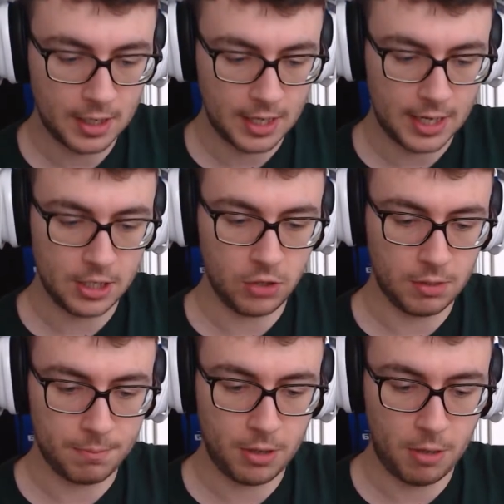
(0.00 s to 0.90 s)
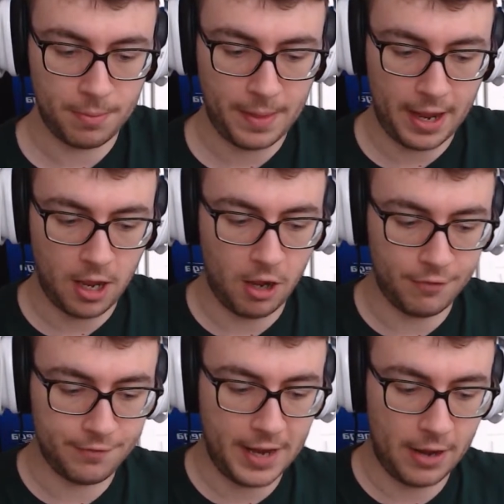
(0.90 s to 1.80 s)
and you can pop that
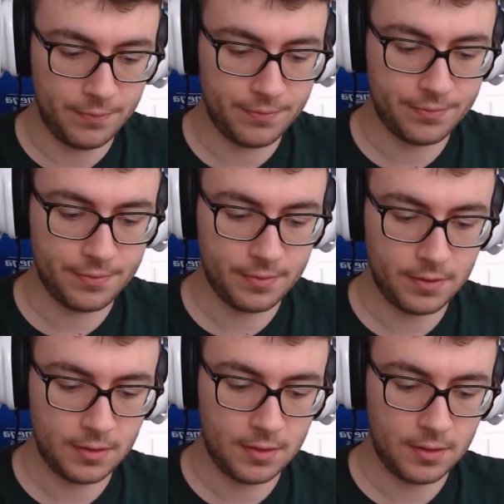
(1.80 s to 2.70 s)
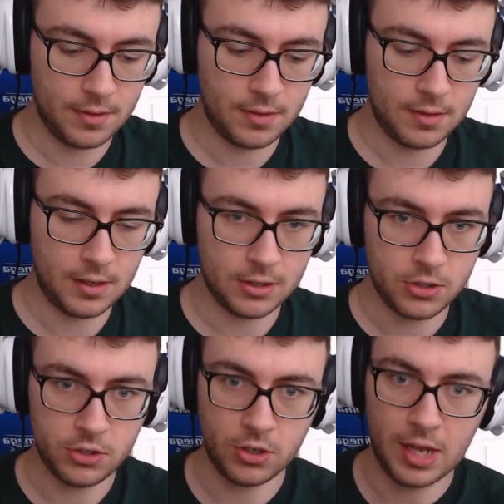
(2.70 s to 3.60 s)
off. Now, let's
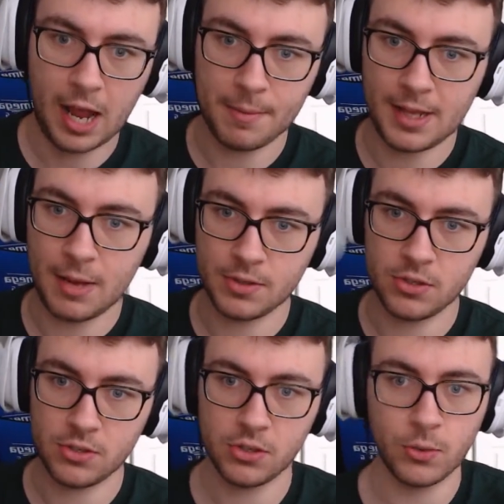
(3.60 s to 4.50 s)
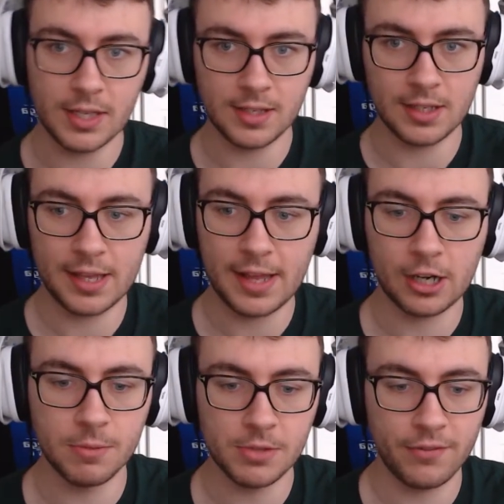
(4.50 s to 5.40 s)
just show you. I mean, that was just so easy. Like, that
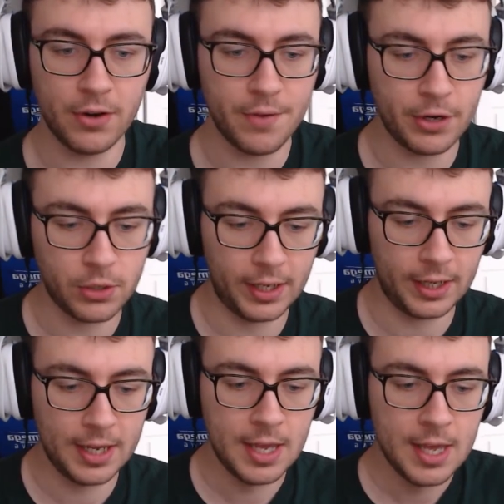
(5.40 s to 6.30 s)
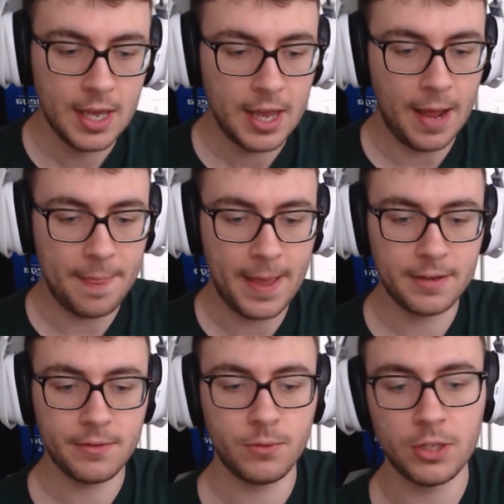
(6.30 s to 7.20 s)
comes off very, very quickly. And
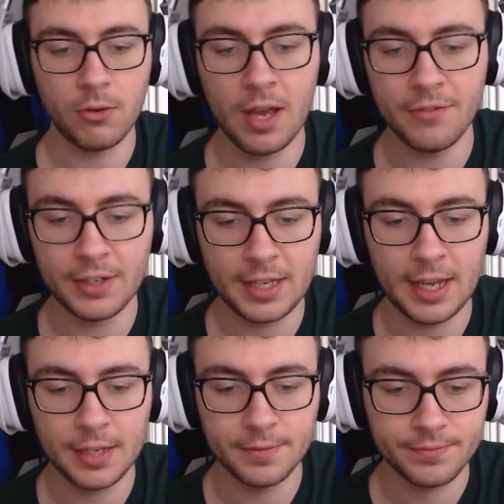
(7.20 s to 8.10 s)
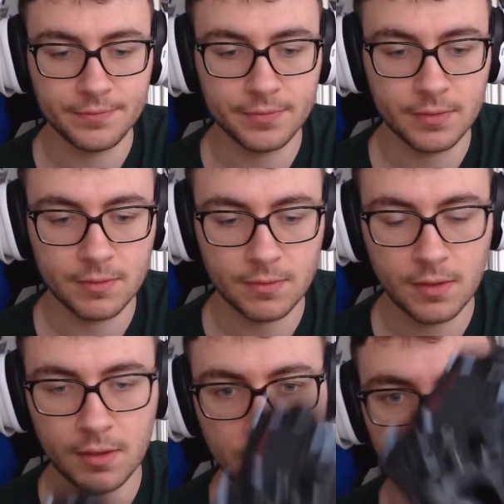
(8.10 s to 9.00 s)
then what you have in here
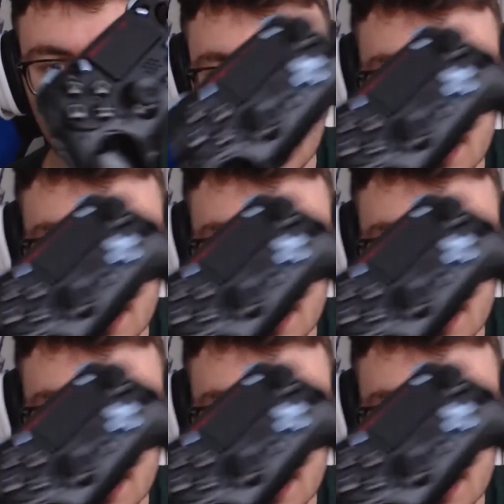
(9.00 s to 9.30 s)
is